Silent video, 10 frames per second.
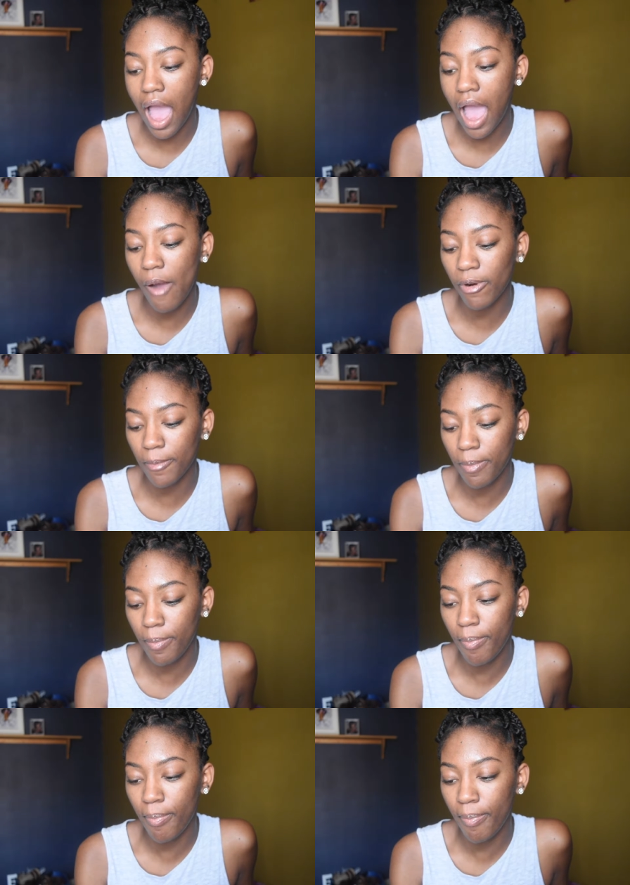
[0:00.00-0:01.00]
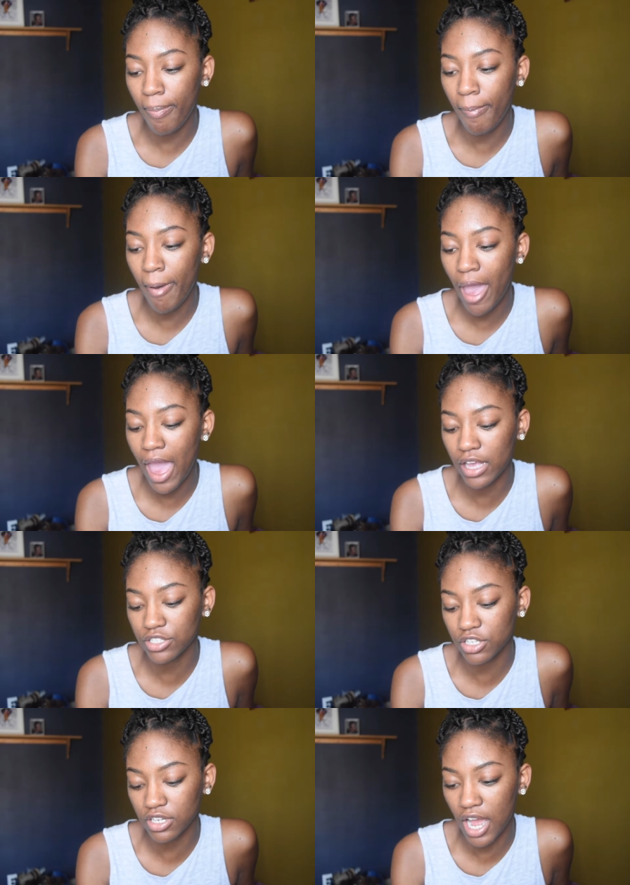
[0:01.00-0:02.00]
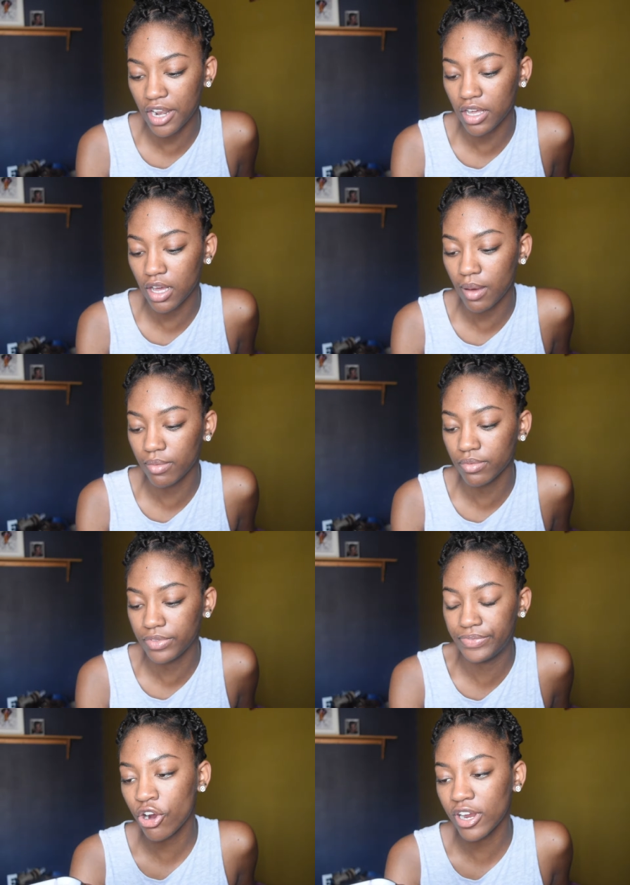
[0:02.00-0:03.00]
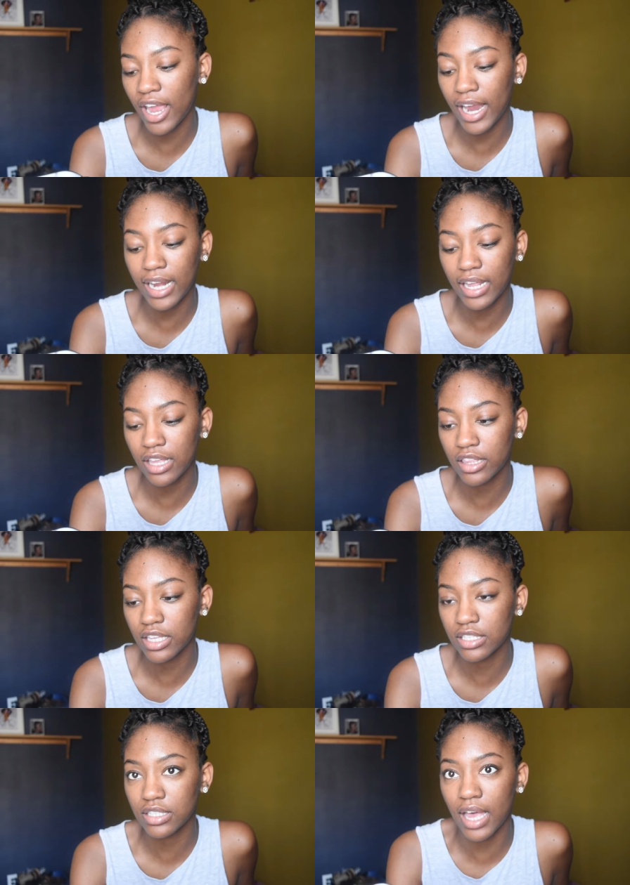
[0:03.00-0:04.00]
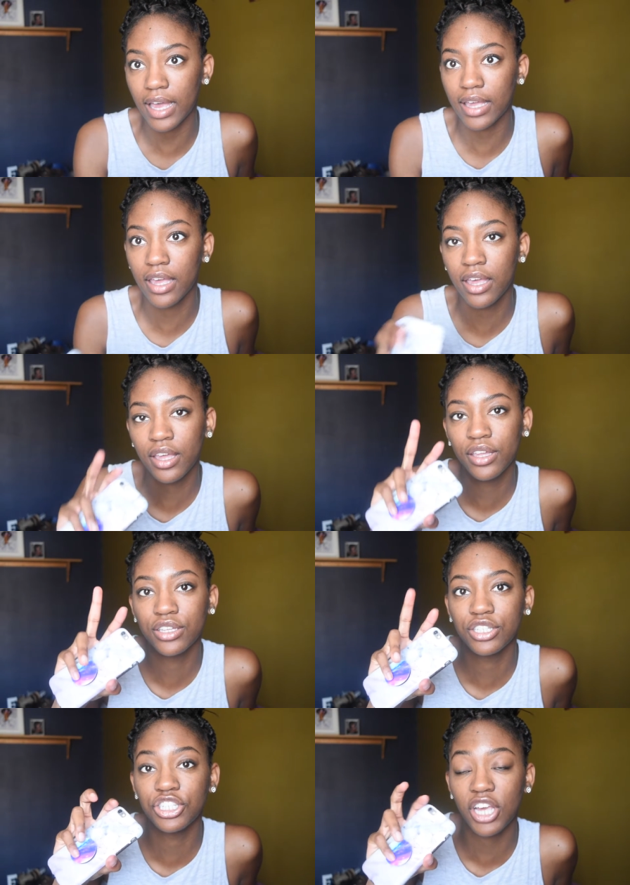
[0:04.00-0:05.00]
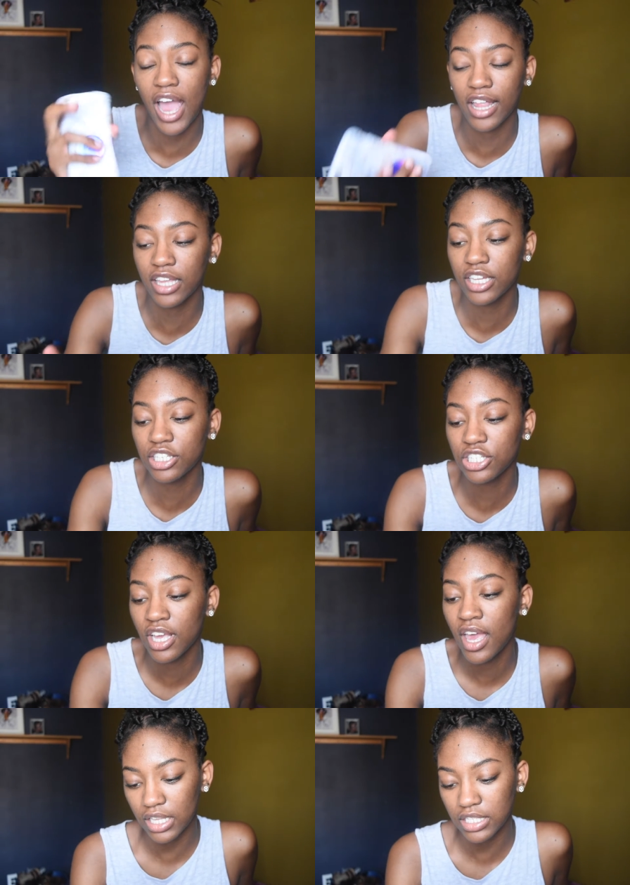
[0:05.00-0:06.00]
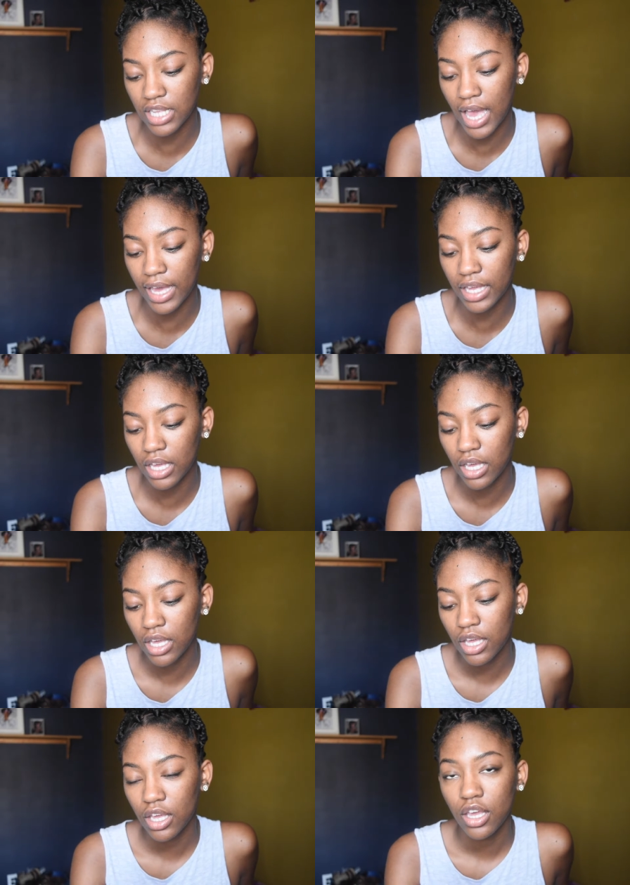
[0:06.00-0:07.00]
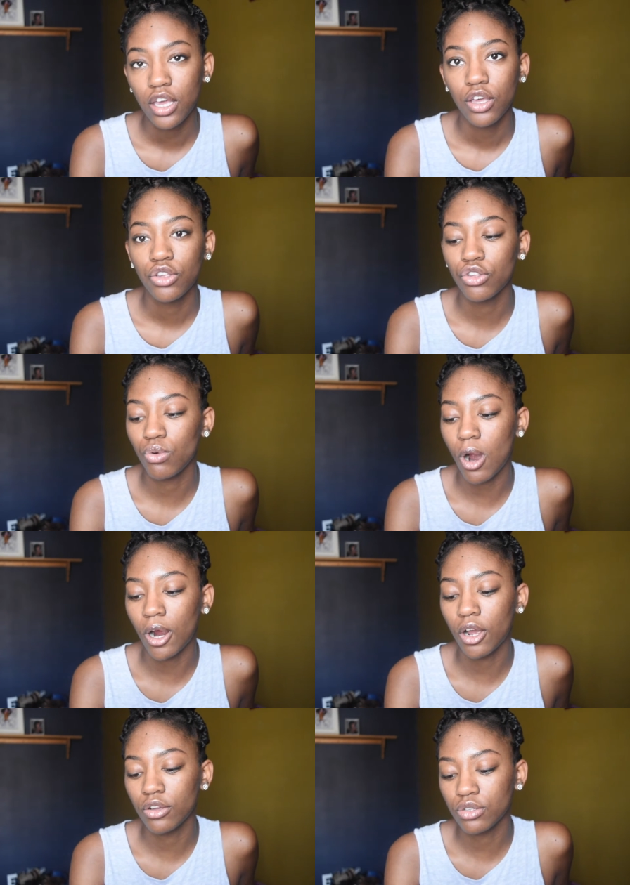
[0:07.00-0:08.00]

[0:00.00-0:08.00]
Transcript: our pastor kind of uh, created this like challenge and it's like you are